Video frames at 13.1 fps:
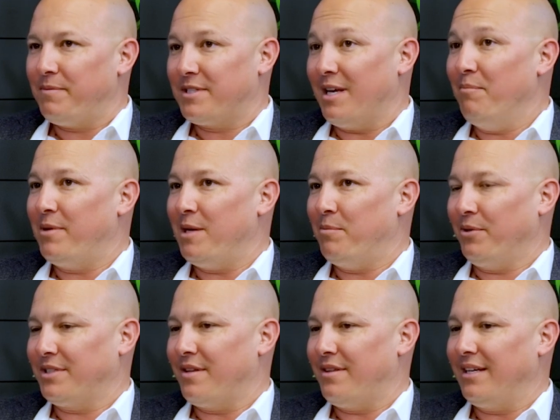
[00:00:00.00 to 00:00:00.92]
some
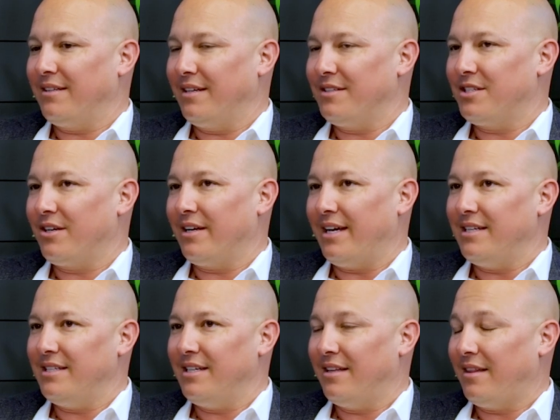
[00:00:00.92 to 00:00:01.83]
people to think that it's a good
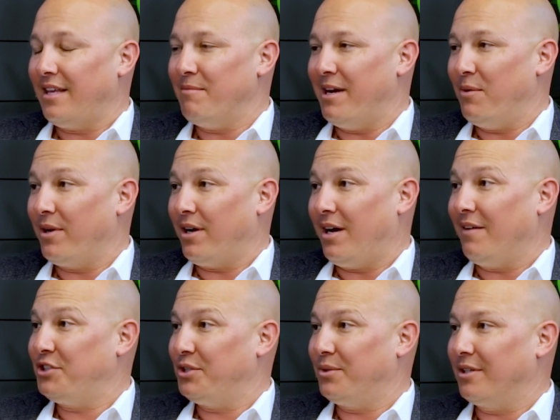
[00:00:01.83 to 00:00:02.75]
idea that they might want to
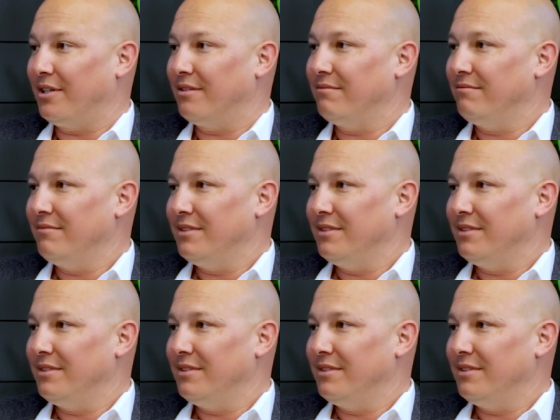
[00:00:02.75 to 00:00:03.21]
offshore,